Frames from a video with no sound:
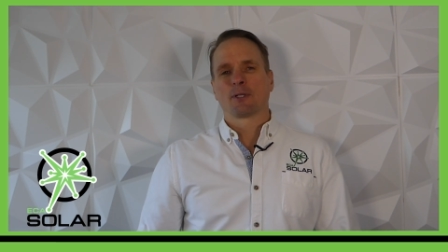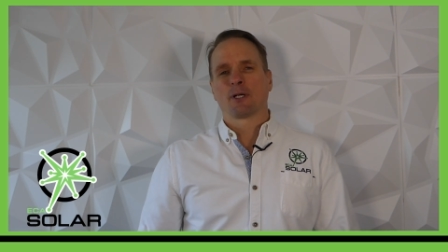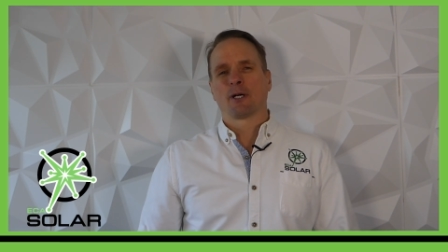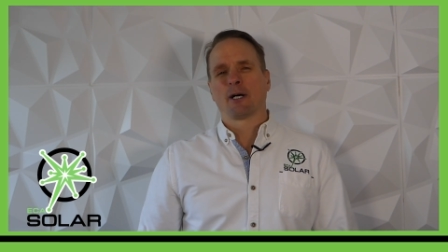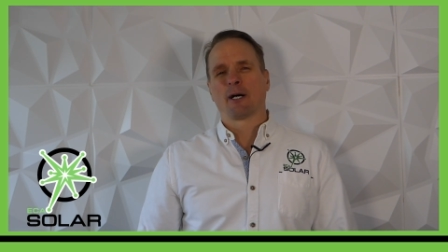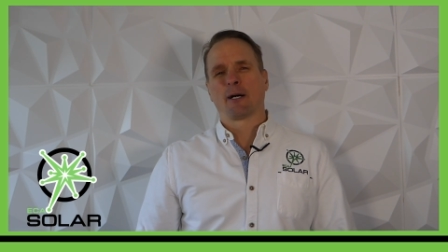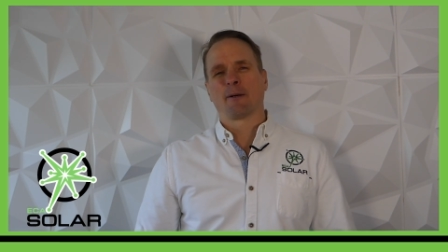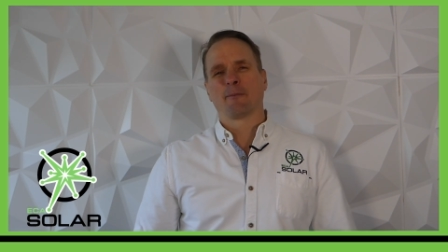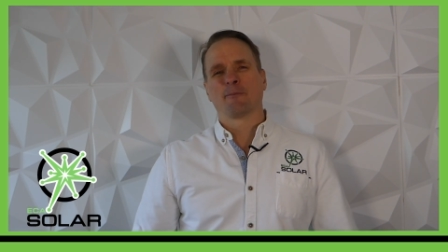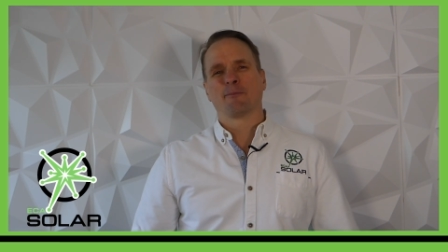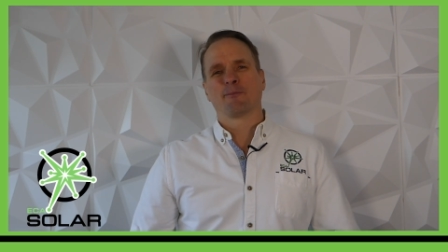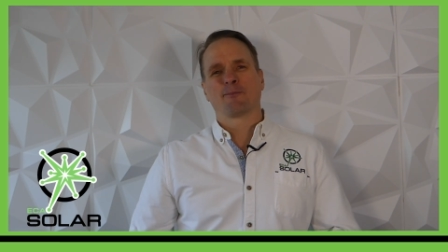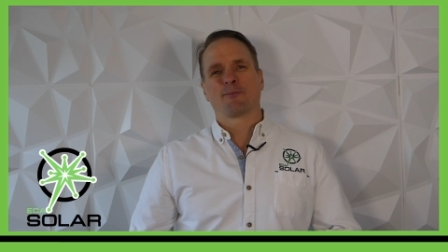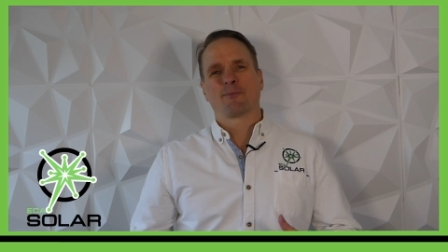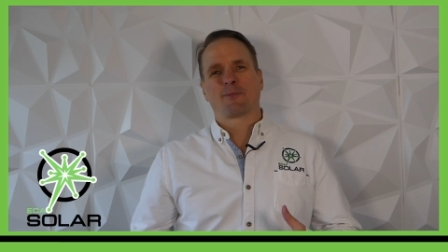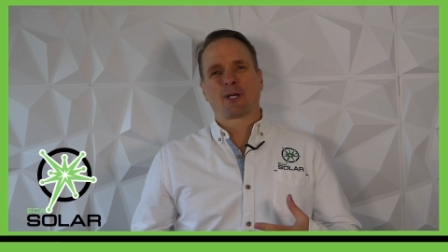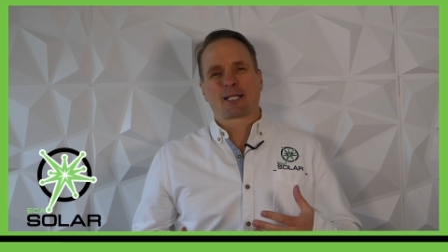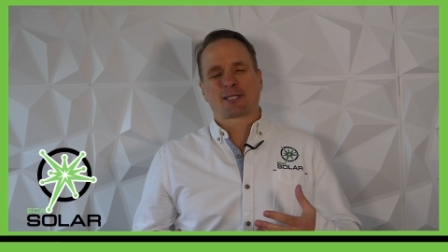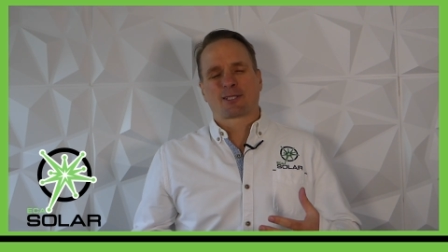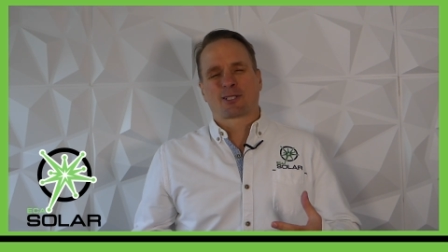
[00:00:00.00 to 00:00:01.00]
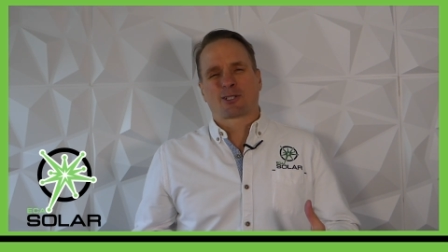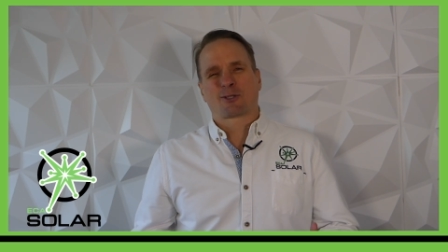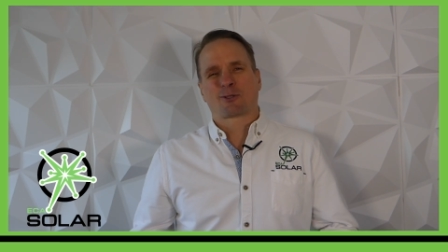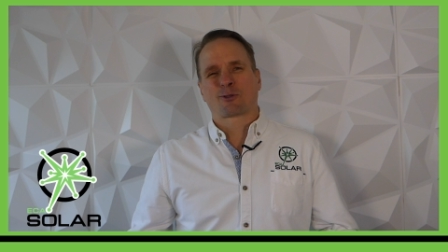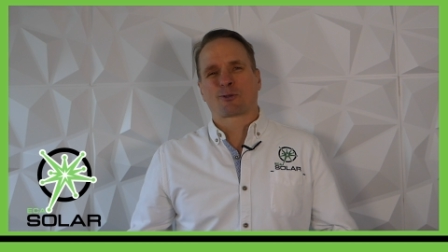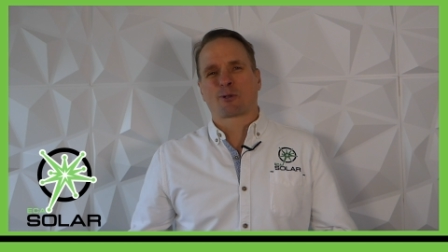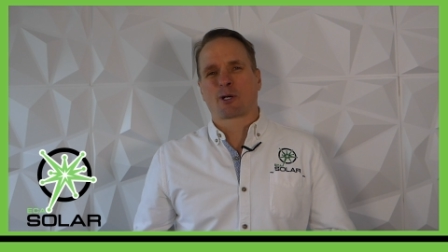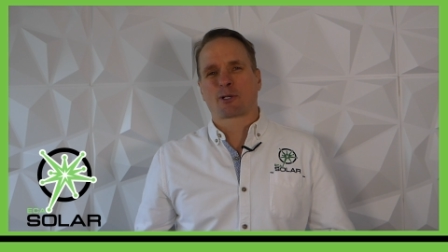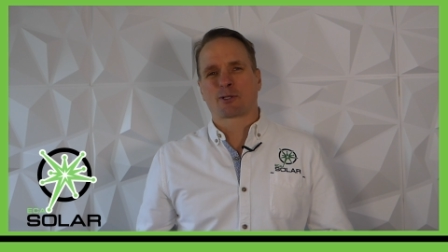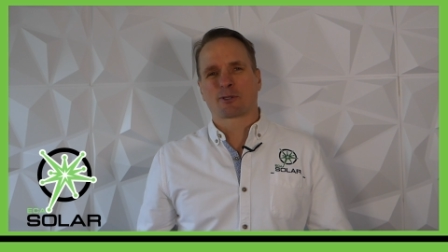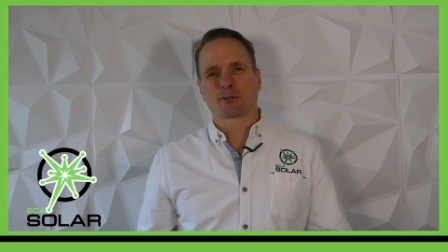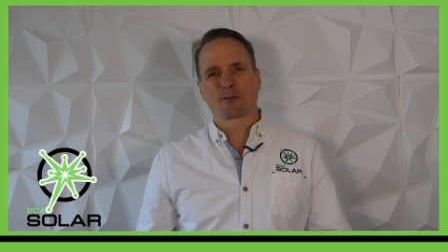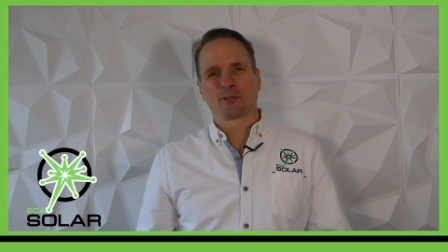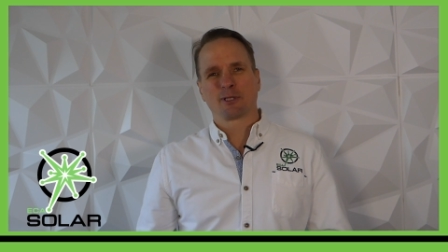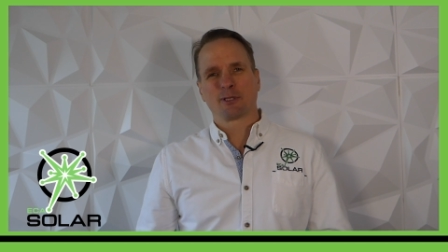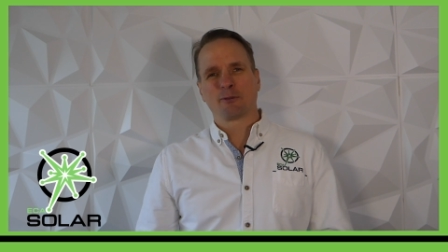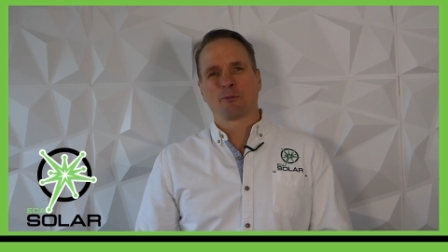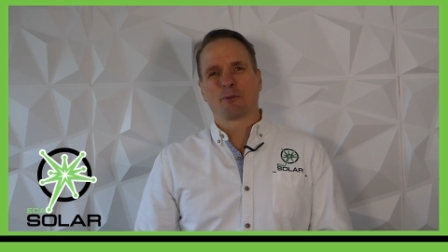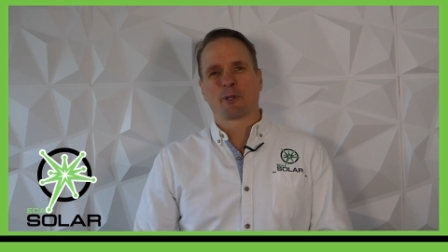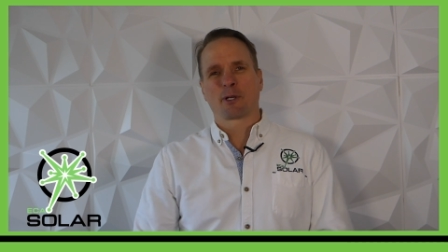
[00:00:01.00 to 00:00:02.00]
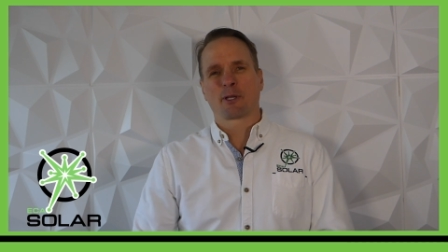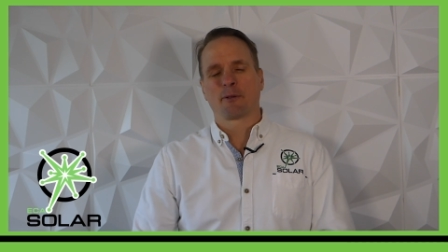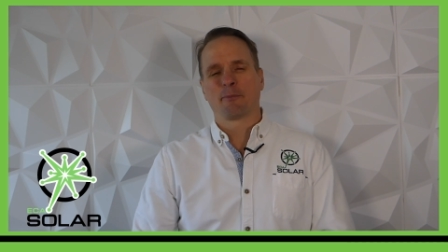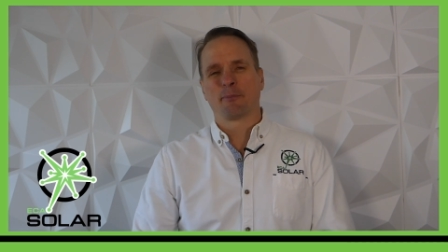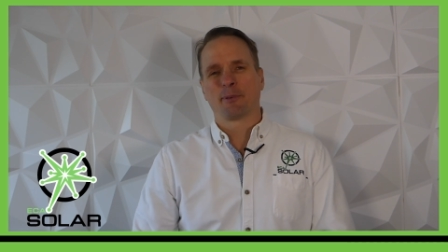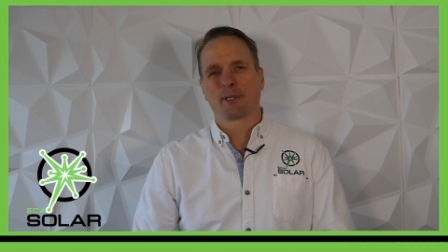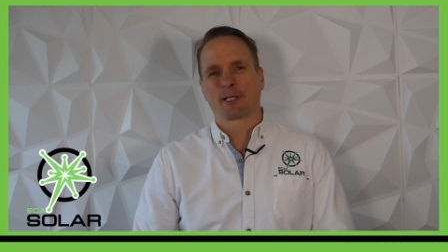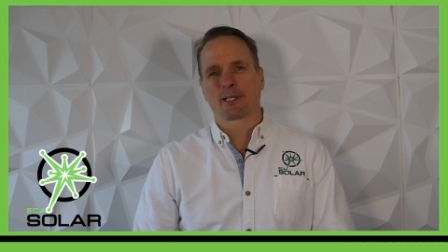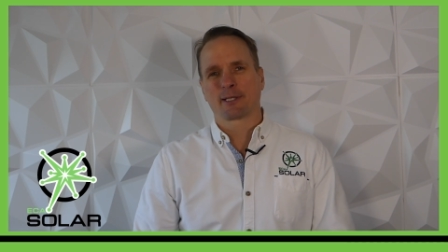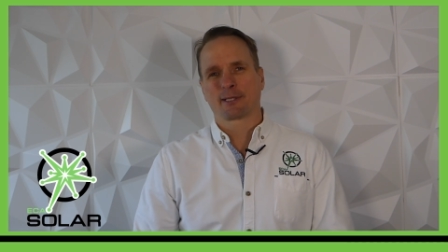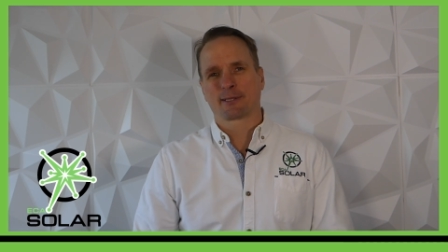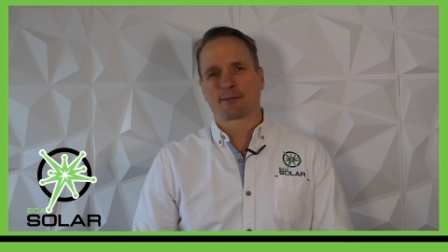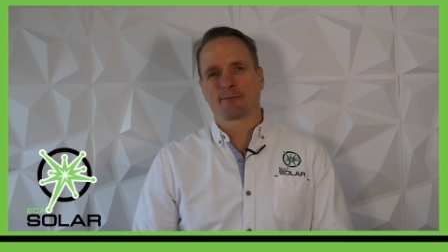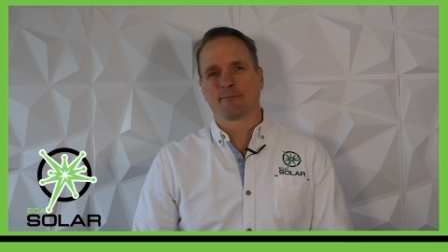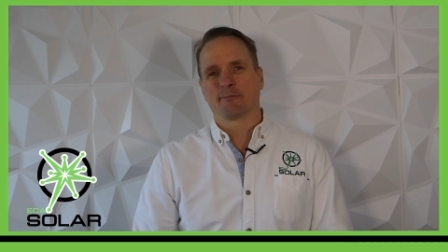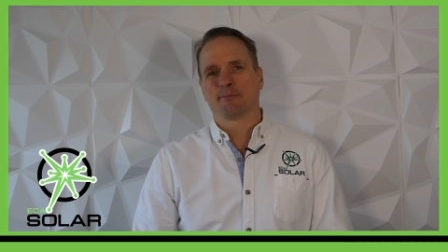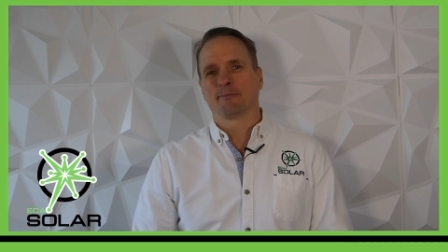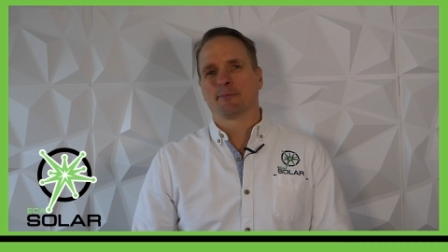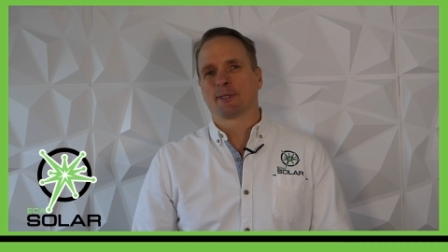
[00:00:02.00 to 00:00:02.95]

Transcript: Um, that's structurally one of the biggest